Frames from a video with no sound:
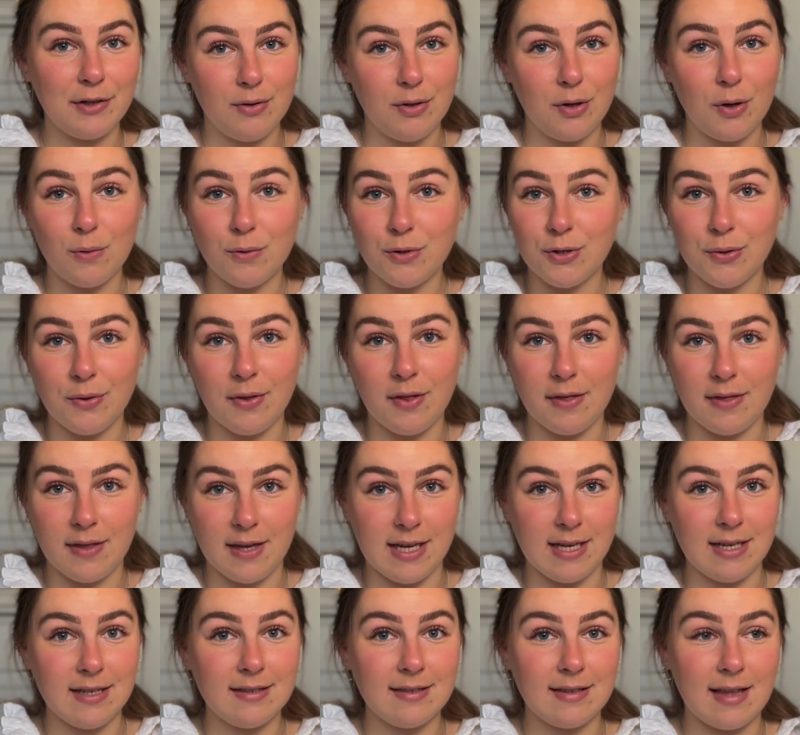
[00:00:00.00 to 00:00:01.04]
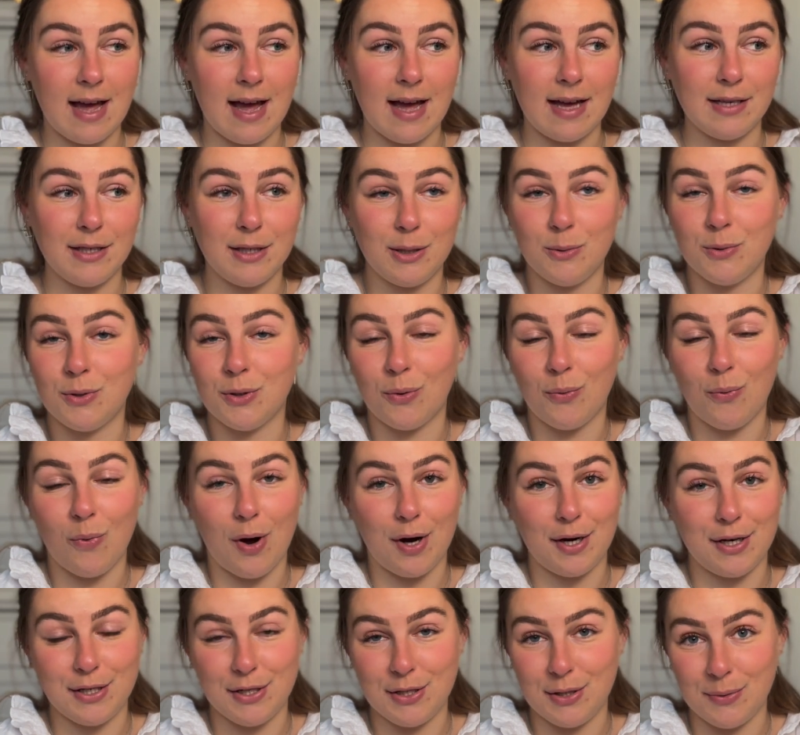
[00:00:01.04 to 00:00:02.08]
no to the things that you don't
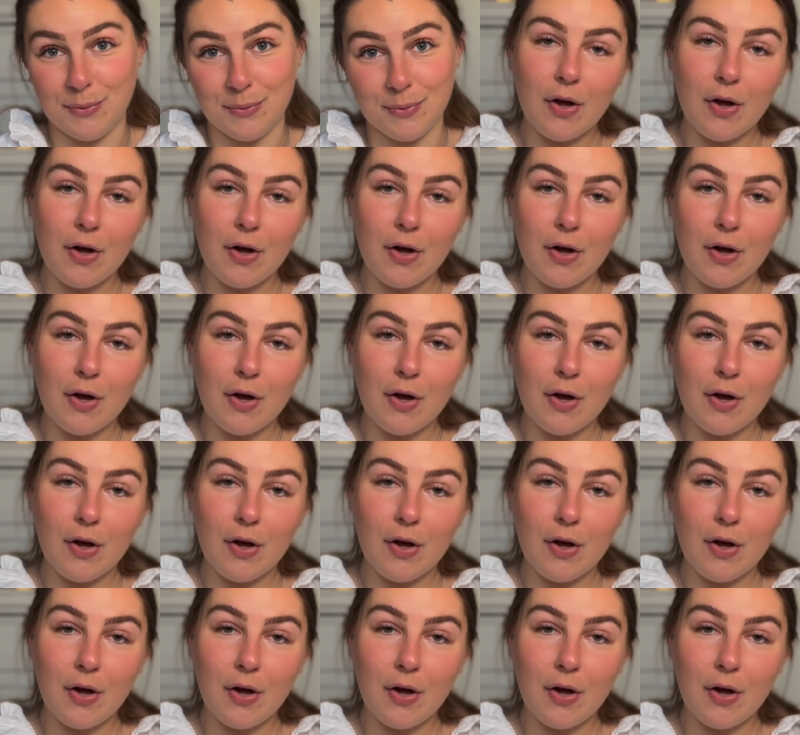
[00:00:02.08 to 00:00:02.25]
want to do.